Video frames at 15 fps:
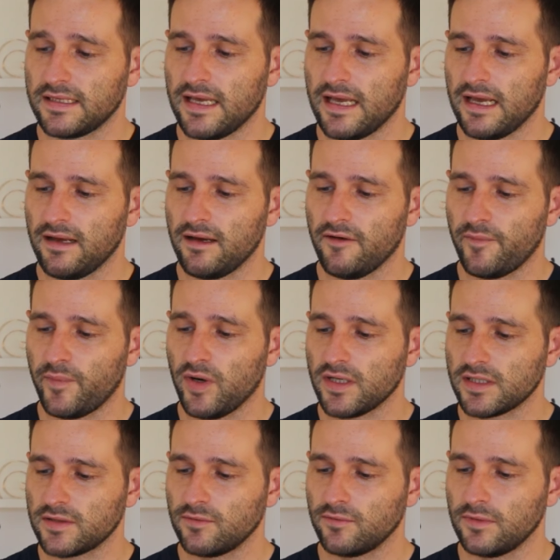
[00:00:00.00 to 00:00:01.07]
there of
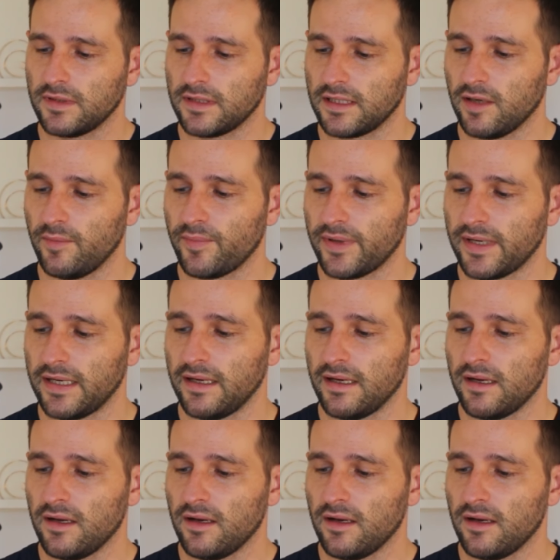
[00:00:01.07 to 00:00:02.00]
personal and company,